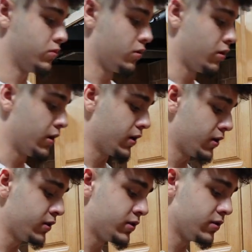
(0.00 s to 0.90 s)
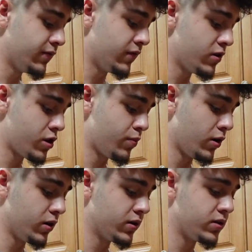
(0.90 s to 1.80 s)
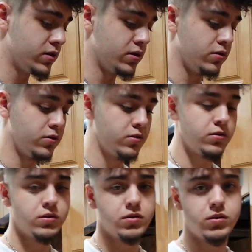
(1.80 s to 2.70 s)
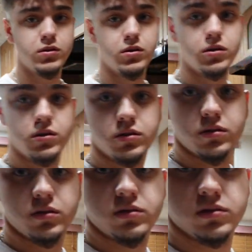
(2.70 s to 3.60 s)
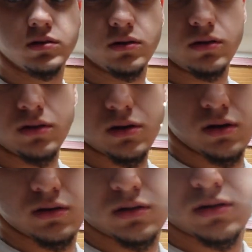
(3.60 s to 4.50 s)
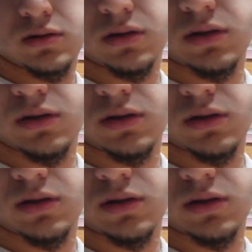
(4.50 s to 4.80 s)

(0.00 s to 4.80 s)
All right guys, the finished product is here. It's literally just